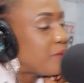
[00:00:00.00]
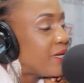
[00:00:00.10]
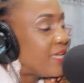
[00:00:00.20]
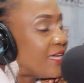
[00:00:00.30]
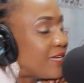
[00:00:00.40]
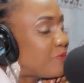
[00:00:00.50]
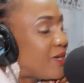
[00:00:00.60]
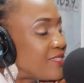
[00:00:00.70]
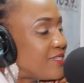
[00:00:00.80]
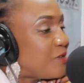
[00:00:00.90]
up, I had
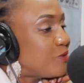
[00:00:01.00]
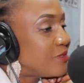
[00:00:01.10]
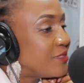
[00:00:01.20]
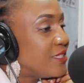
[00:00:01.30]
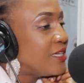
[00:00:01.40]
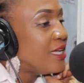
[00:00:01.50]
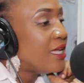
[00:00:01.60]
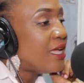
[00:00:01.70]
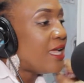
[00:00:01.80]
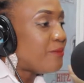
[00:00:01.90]
passed out.
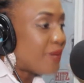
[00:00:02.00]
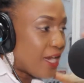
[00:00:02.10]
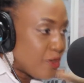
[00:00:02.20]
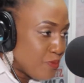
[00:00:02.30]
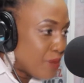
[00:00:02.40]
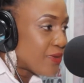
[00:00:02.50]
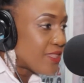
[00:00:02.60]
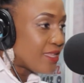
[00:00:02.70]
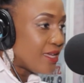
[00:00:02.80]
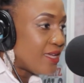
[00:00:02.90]
But I remember
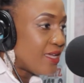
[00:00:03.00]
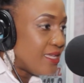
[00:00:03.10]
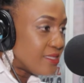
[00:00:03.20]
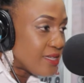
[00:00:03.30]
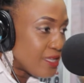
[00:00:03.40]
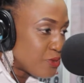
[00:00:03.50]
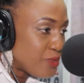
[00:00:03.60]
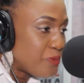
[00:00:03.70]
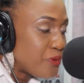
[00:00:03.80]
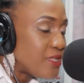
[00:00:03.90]
the incident
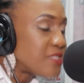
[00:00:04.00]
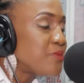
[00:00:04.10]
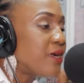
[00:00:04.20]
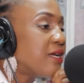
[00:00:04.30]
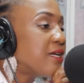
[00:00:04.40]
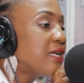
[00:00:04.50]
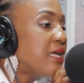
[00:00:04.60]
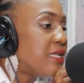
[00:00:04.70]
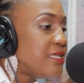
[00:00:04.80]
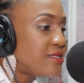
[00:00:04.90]
with the policeman,
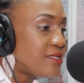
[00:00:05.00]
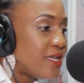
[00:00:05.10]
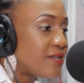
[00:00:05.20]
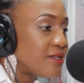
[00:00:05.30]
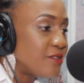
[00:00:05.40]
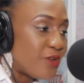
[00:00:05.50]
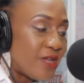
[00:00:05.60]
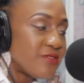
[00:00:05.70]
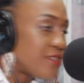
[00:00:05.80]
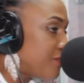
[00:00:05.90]
and he said,
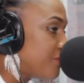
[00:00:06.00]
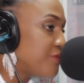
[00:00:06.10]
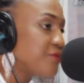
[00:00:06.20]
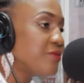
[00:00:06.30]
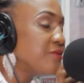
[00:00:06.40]
drive safe.